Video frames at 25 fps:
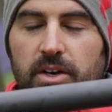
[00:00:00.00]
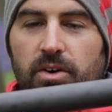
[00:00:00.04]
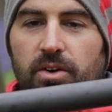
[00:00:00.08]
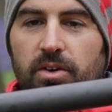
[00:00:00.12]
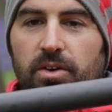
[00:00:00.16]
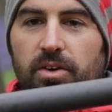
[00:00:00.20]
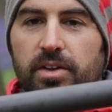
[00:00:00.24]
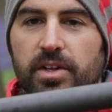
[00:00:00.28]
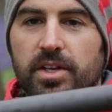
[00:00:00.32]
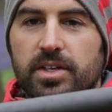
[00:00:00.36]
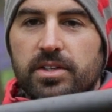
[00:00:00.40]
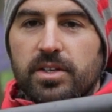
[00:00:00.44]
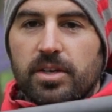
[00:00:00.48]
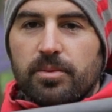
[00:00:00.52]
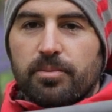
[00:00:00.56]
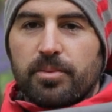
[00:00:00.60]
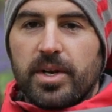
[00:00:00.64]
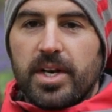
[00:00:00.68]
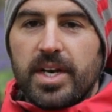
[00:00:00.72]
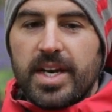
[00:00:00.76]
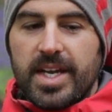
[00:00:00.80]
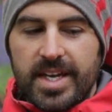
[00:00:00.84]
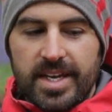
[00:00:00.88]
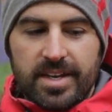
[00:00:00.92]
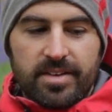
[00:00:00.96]
longer in this, I
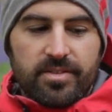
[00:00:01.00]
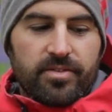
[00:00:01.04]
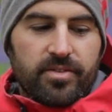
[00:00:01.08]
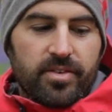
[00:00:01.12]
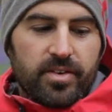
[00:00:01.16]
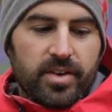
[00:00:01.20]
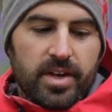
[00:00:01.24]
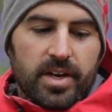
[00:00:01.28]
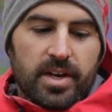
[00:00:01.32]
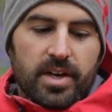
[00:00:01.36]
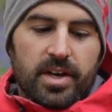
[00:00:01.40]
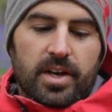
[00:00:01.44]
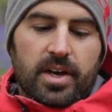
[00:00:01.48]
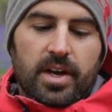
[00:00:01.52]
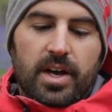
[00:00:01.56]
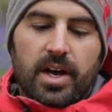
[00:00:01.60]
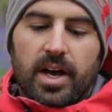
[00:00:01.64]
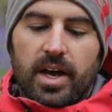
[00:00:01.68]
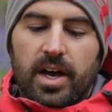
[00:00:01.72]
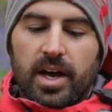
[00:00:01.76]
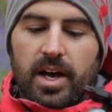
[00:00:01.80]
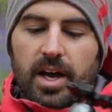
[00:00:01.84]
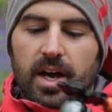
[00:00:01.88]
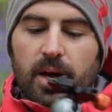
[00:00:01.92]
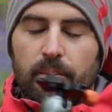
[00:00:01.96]
believe.
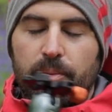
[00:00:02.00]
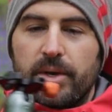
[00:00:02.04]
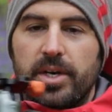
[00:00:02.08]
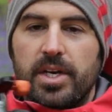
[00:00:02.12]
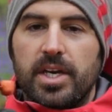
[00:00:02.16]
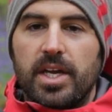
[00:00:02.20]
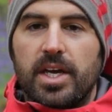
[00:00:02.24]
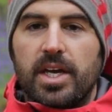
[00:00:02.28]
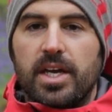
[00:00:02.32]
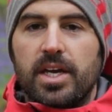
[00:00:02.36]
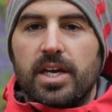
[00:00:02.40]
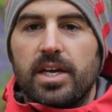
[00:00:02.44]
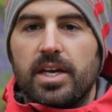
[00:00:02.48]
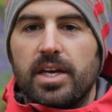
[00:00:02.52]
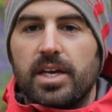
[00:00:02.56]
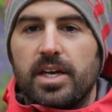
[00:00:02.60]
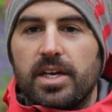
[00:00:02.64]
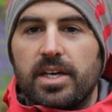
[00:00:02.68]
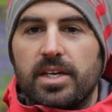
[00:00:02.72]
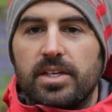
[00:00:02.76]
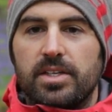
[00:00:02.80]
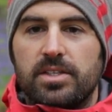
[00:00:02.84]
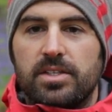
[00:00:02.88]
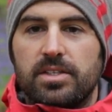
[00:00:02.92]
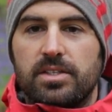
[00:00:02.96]
but Nicky
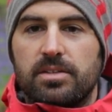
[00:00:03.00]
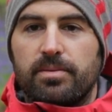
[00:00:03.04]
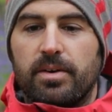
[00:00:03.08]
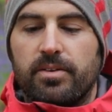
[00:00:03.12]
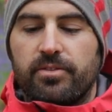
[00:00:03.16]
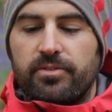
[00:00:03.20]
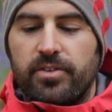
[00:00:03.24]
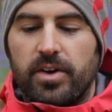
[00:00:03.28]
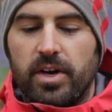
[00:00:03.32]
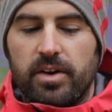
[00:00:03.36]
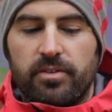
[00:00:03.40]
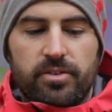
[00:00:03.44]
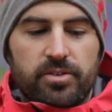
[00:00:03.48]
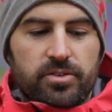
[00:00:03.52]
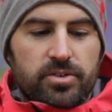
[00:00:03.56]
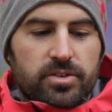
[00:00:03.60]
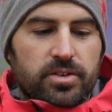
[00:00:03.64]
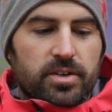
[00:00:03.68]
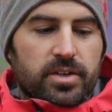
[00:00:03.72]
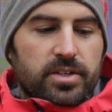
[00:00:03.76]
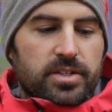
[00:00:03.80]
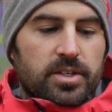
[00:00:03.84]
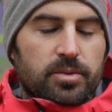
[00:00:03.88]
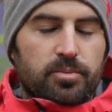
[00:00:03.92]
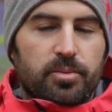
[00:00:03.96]
is about
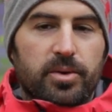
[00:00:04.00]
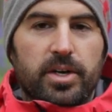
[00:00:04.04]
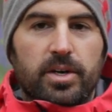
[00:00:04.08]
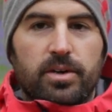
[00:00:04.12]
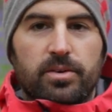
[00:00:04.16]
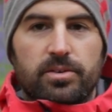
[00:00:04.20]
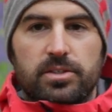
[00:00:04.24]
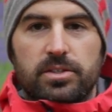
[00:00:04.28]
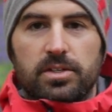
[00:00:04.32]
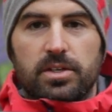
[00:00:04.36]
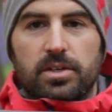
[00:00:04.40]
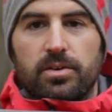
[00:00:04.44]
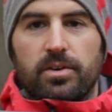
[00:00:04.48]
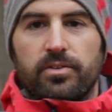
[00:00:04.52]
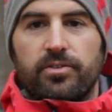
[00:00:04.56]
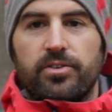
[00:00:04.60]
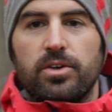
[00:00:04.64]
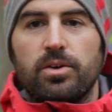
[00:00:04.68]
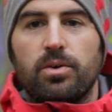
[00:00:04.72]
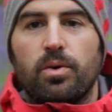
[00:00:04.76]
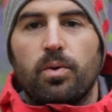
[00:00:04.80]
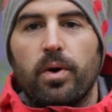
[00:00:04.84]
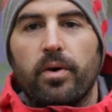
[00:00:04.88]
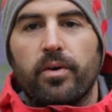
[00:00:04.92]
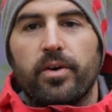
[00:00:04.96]
590mm, so if
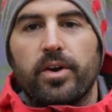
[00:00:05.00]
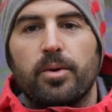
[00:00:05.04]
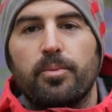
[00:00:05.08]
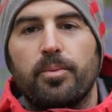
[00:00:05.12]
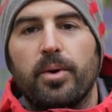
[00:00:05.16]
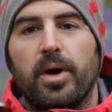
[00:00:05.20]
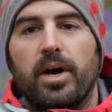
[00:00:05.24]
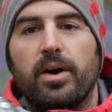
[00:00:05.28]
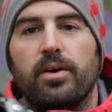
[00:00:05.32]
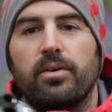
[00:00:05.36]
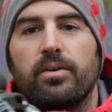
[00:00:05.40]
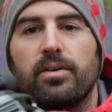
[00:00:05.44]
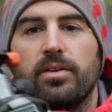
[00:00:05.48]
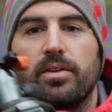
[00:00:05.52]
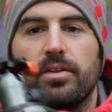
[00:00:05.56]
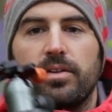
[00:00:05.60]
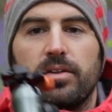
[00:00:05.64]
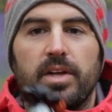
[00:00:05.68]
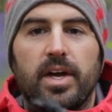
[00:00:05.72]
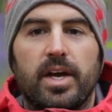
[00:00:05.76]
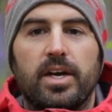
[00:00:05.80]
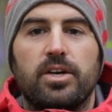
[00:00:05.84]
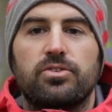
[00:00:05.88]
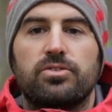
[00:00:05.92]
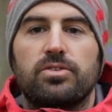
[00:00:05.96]
you were worried about
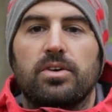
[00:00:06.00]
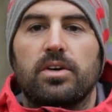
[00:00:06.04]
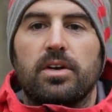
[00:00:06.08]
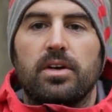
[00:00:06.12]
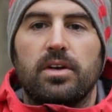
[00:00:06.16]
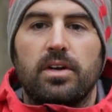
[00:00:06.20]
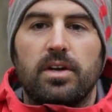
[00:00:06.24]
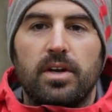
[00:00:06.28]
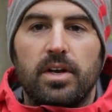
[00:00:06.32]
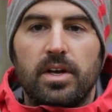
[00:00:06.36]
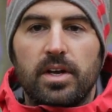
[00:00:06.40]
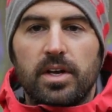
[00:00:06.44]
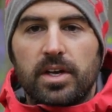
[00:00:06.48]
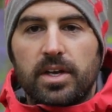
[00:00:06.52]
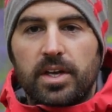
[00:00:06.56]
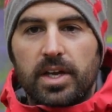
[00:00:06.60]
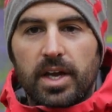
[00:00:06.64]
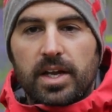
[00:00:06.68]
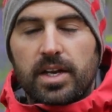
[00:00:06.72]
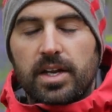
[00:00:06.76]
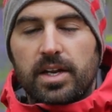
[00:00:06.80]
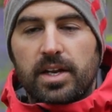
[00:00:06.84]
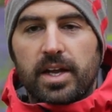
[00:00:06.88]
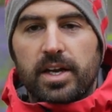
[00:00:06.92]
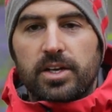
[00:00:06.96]

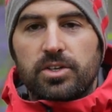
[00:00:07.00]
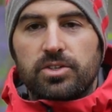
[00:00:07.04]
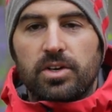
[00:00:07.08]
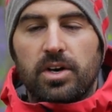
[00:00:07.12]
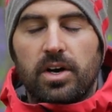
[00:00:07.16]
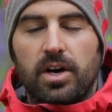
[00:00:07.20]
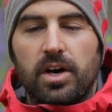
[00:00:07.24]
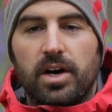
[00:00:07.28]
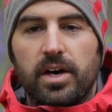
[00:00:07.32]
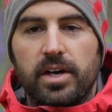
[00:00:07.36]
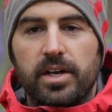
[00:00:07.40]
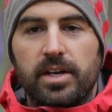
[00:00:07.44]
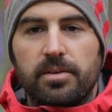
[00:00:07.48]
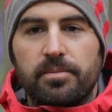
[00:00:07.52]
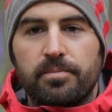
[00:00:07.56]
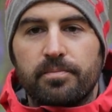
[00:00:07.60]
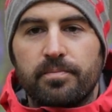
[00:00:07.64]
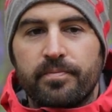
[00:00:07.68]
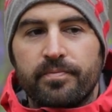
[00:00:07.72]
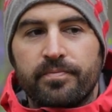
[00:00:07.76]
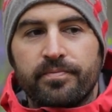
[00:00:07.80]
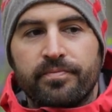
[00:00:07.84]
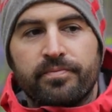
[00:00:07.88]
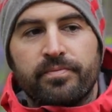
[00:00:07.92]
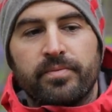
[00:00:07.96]
gaining extra height
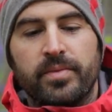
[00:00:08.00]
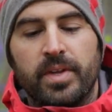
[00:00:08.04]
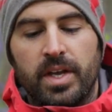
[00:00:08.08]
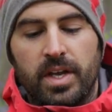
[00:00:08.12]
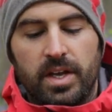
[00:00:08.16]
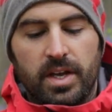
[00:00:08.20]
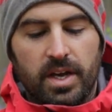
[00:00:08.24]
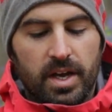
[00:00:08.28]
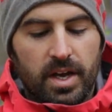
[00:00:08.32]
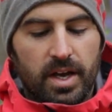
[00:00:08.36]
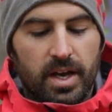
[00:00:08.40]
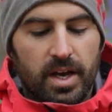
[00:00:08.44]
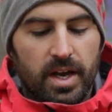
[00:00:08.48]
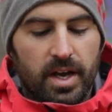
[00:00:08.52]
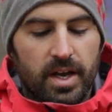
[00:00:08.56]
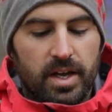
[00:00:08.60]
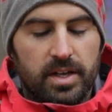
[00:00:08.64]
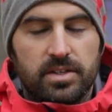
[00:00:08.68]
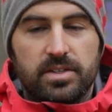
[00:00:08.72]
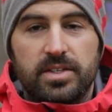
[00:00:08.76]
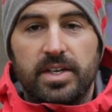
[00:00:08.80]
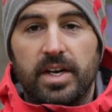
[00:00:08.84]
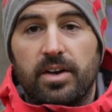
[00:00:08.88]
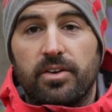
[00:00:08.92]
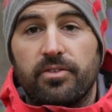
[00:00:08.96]

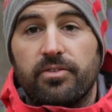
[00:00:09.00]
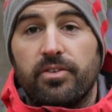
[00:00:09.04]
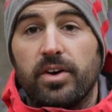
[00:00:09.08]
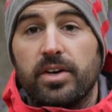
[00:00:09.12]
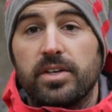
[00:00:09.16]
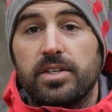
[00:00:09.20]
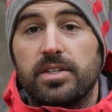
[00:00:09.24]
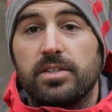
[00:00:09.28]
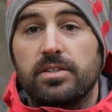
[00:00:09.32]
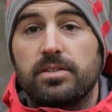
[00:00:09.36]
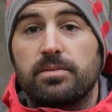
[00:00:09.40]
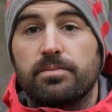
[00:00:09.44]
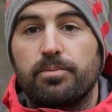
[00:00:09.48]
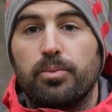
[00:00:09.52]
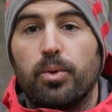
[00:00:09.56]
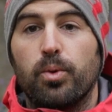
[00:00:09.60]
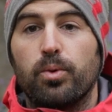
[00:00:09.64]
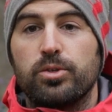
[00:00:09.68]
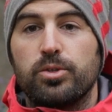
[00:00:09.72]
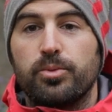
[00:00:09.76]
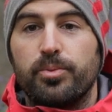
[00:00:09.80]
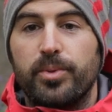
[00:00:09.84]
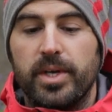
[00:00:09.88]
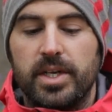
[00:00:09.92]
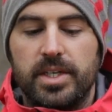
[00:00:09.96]
and sacrificing some
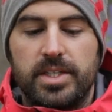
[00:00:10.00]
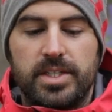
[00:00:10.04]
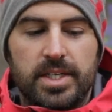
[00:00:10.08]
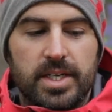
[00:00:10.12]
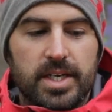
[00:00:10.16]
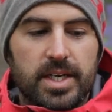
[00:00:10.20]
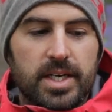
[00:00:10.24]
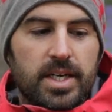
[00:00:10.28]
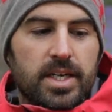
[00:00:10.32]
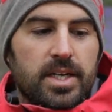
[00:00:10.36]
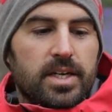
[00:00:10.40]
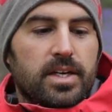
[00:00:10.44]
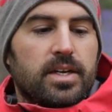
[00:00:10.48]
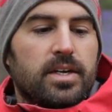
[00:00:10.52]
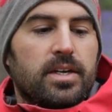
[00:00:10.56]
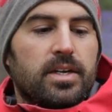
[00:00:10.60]
portability,